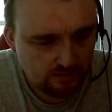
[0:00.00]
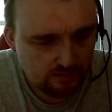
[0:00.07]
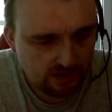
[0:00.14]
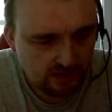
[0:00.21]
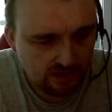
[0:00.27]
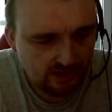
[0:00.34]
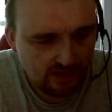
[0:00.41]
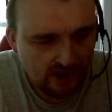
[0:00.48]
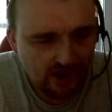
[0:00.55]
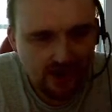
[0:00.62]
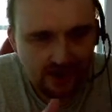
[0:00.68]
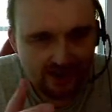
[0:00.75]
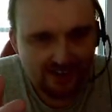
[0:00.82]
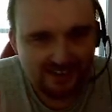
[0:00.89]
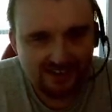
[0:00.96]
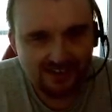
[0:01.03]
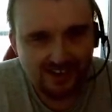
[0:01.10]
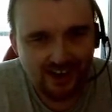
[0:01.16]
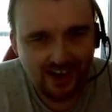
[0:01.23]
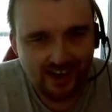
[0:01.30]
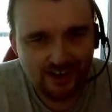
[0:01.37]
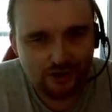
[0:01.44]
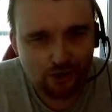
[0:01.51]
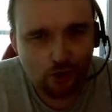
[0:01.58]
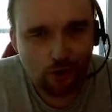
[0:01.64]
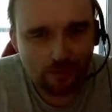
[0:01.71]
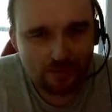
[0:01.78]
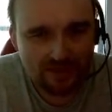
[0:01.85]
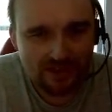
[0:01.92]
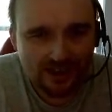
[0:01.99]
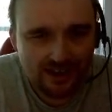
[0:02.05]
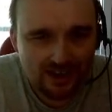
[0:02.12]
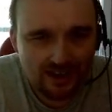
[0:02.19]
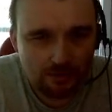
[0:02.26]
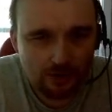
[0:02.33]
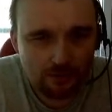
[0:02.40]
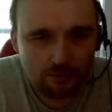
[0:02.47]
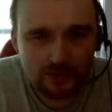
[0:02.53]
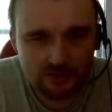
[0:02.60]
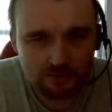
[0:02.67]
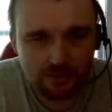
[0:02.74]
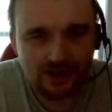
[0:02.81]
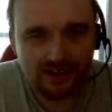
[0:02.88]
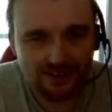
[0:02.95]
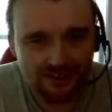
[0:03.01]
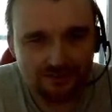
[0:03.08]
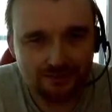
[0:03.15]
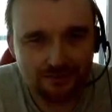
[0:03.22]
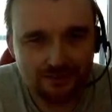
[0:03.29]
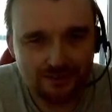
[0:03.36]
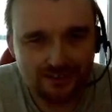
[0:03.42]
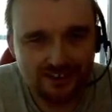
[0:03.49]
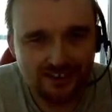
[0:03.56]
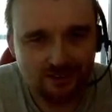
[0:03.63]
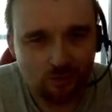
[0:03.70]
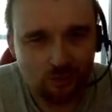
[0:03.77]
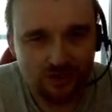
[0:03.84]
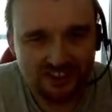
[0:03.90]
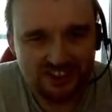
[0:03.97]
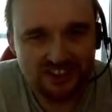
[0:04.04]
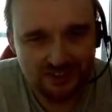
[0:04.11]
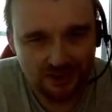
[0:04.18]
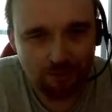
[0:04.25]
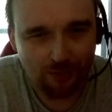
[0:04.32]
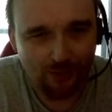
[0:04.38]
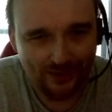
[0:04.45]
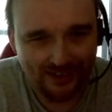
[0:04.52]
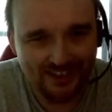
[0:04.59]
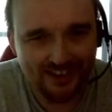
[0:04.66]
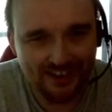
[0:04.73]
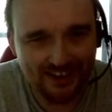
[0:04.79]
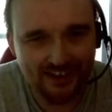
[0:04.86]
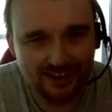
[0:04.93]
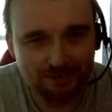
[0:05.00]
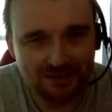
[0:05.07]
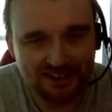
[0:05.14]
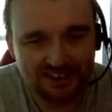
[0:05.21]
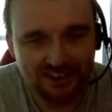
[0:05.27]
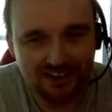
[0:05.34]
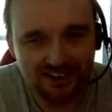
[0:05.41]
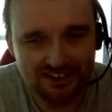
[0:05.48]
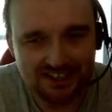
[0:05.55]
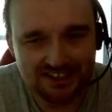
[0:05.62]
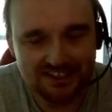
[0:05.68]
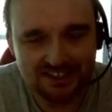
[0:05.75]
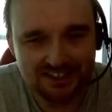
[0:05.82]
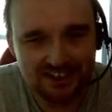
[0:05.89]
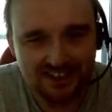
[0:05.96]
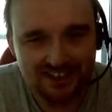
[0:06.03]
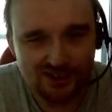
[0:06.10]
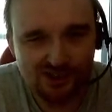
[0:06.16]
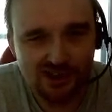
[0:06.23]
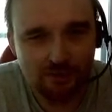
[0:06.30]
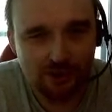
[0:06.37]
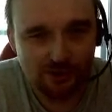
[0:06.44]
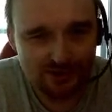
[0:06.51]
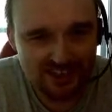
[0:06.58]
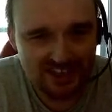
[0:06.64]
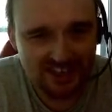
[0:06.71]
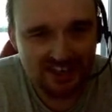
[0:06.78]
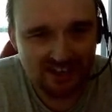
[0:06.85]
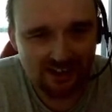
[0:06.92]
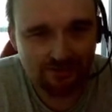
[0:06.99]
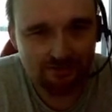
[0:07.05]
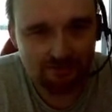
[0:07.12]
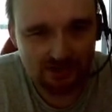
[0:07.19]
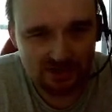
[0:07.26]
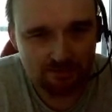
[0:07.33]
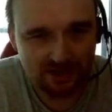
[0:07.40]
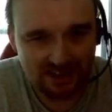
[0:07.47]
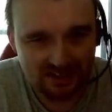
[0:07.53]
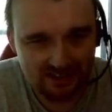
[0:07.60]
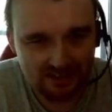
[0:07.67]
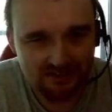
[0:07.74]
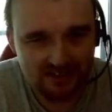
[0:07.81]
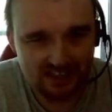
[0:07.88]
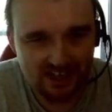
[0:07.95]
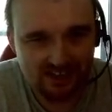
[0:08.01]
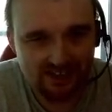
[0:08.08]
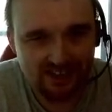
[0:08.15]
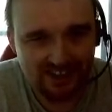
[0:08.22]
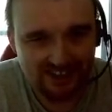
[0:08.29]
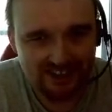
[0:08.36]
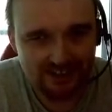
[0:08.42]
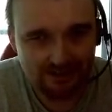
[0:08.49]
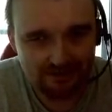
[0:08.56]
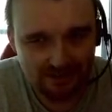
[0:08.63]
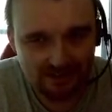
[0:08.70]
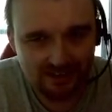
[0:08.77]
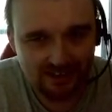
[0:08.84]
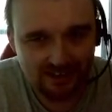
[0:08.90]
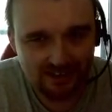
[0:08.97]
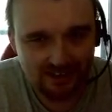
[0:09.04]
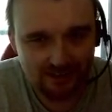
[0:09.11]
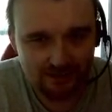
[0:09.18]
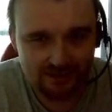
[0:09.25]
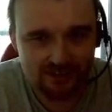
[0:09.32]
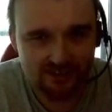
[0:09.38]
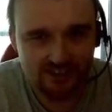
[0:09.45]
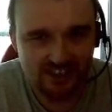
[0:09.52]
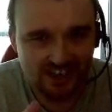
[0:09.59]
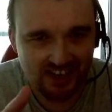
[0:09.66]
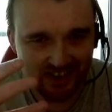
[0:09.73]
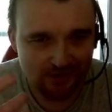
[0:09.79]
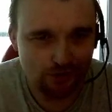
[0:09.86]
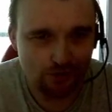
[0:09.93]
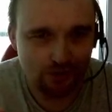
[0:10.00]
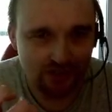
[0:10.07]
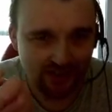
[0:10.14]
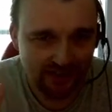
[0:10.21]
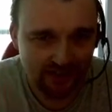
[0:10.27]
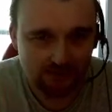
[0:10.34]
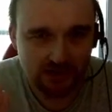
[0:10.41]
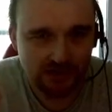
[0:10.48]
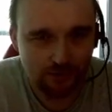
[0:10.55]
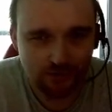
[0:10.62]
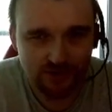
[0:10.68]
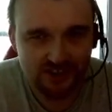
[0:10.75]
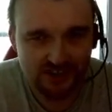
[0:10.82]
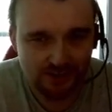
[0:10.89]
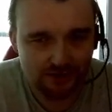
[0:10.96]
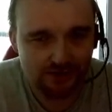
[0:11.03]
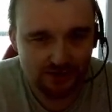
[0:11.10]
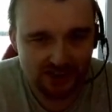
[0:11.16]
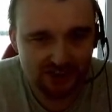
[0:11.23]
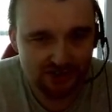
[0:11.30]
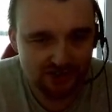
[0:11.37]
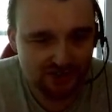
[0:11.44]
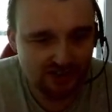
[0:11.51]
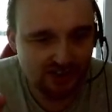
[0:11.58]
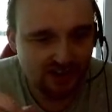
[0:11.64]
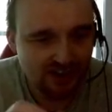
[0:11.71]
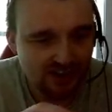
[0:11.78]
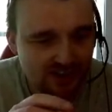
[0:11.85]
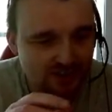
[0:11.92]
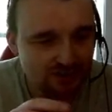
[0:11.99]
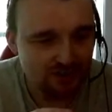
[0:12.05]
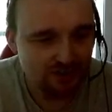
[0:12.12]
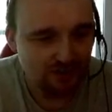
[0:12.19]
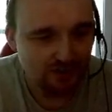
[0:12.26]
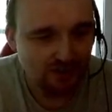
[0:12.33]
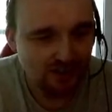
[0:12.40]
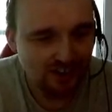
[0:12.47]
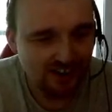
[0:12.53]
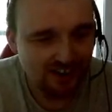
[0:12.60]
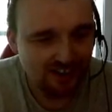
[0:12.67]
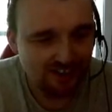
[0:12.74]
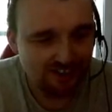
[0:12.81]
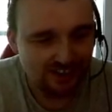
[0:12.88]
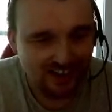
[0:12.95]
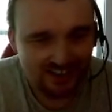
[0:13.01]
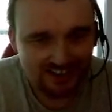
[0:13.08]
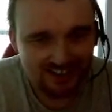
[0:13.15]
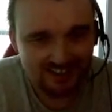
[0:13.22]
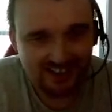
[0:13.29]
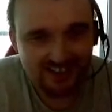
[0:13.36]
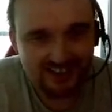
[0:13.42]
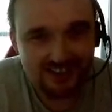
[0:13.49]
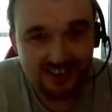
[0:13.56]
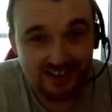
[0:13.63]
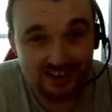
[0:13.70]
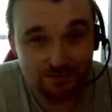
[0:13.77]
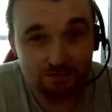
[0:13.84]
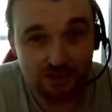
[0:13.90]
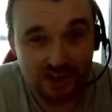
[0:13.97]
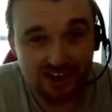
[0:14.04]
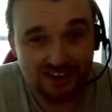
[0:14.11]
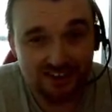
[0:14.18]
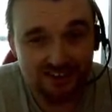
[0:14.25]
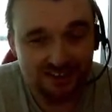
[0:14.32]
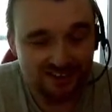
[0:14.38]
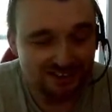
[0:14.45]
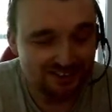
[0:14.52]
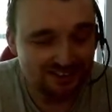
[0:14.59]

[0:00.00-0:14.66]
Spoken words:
but it's got me thinking about perspective, which is the point in the Hangman card, isn't it? It's all about taking a different perspective, seeing things differently in order to gain new enlightenment on the situation. So that's it's pretty